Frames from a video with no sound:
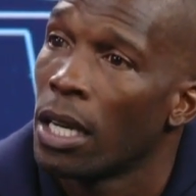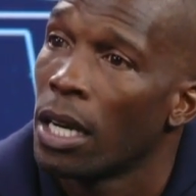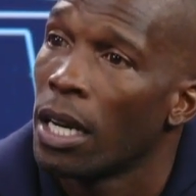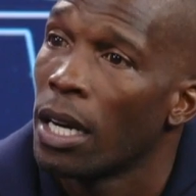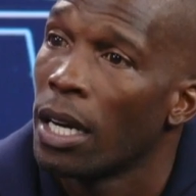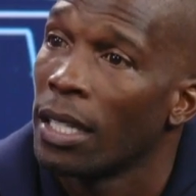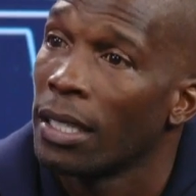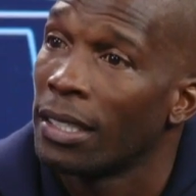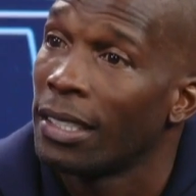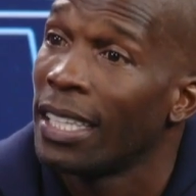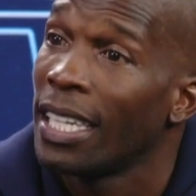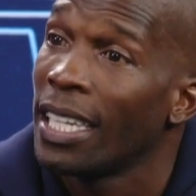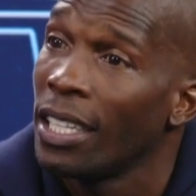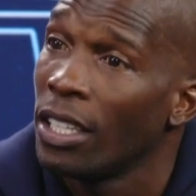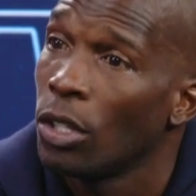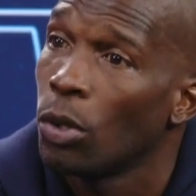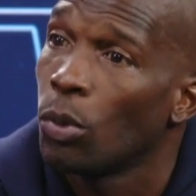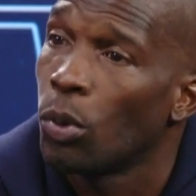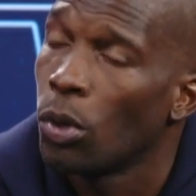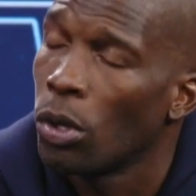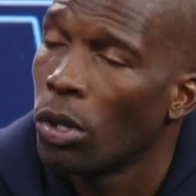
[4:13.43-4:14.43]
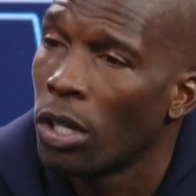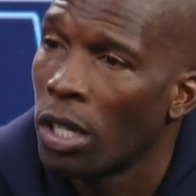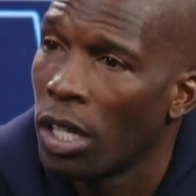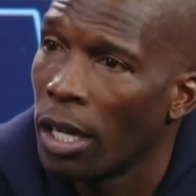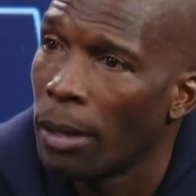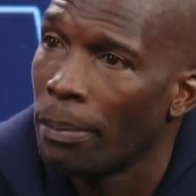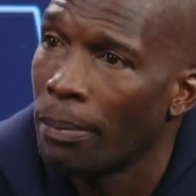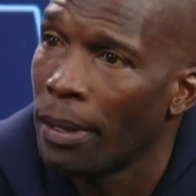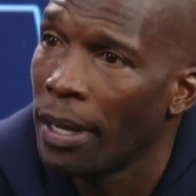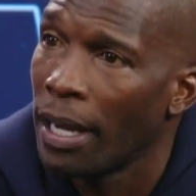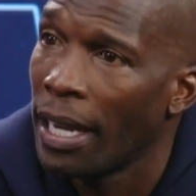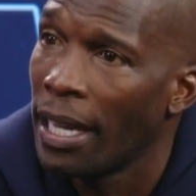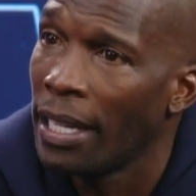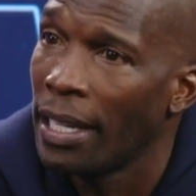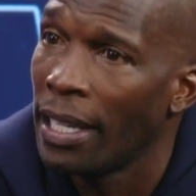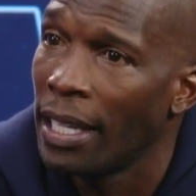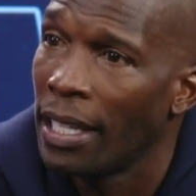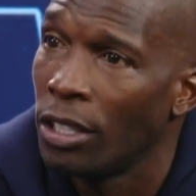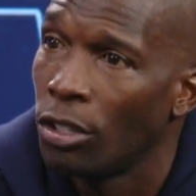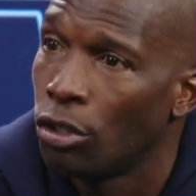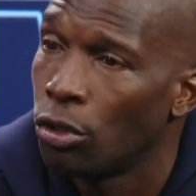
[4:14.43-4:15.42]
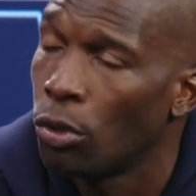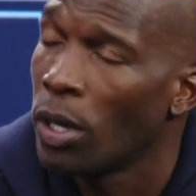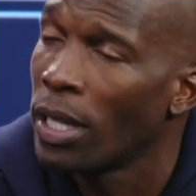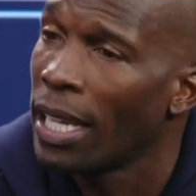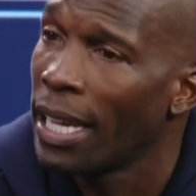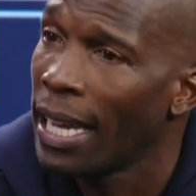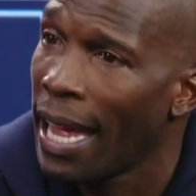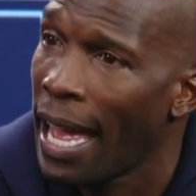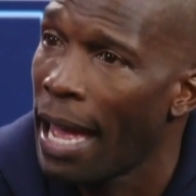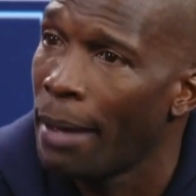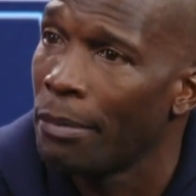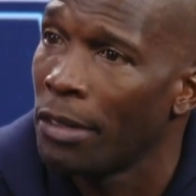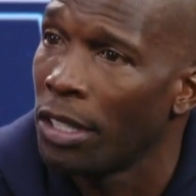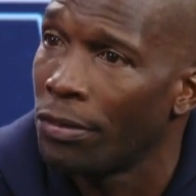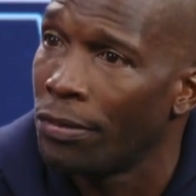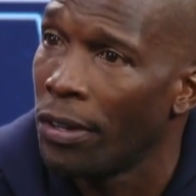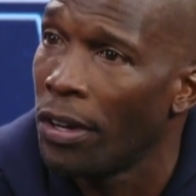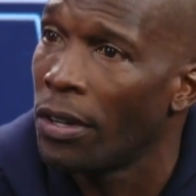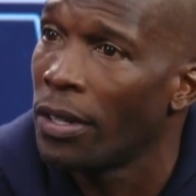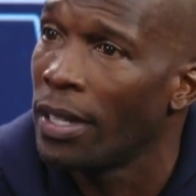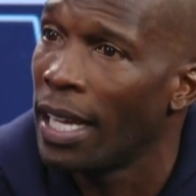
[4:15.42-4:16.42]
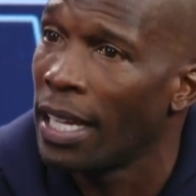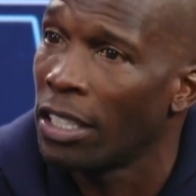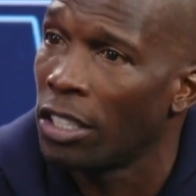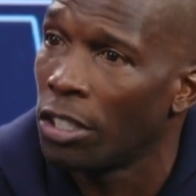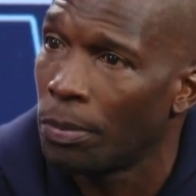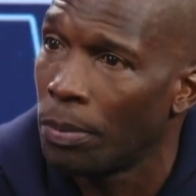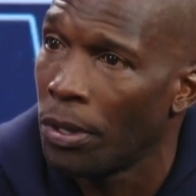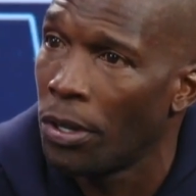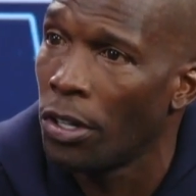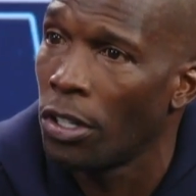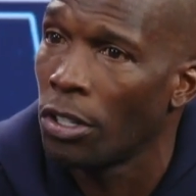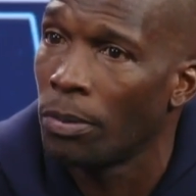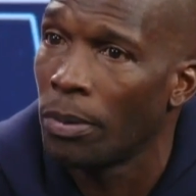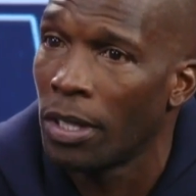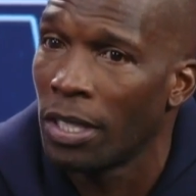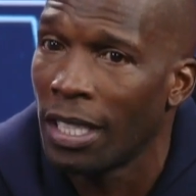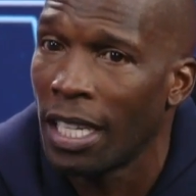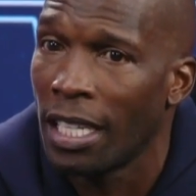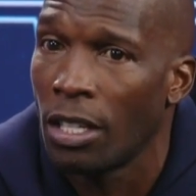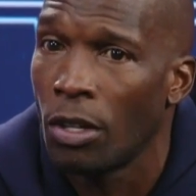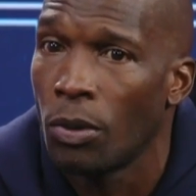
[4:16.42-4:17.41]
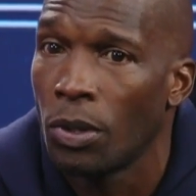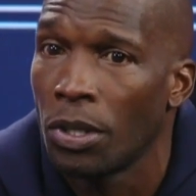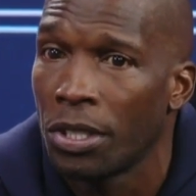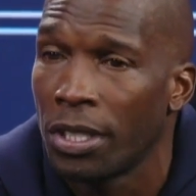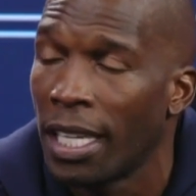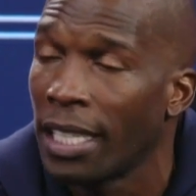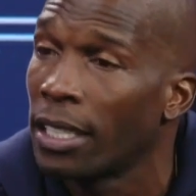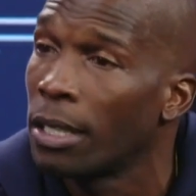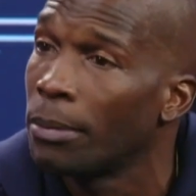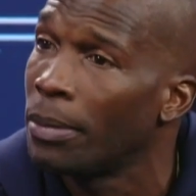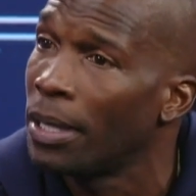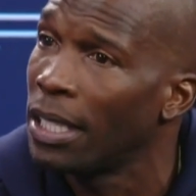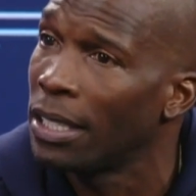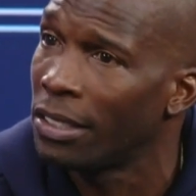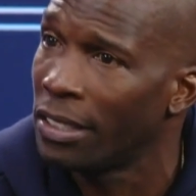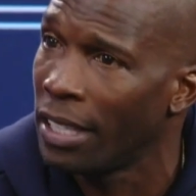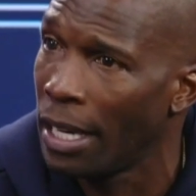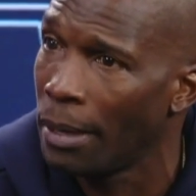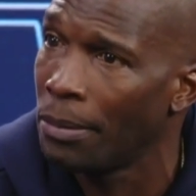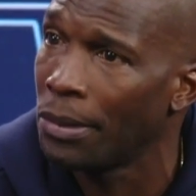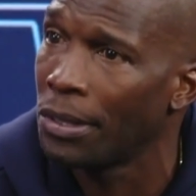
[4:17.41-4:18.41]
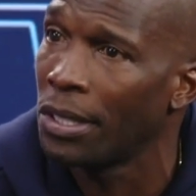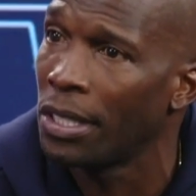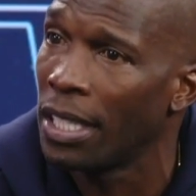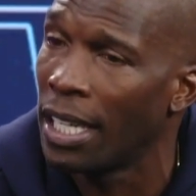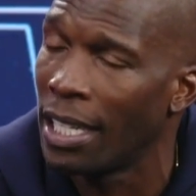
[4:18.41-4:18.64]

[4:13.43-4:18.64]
attend the World Cup and enjoy that atmosphere and that experience, because I know what it's like to be at Champions League.